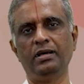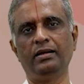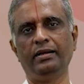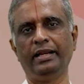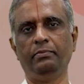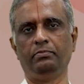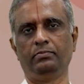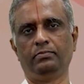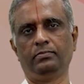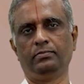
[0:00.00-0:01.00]

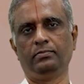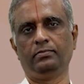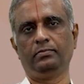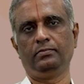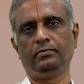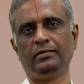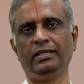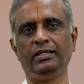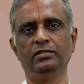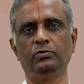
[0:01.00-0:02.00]
name, that
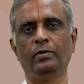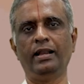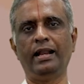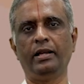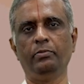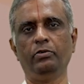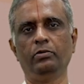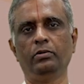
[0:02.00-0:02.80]
is one attribute.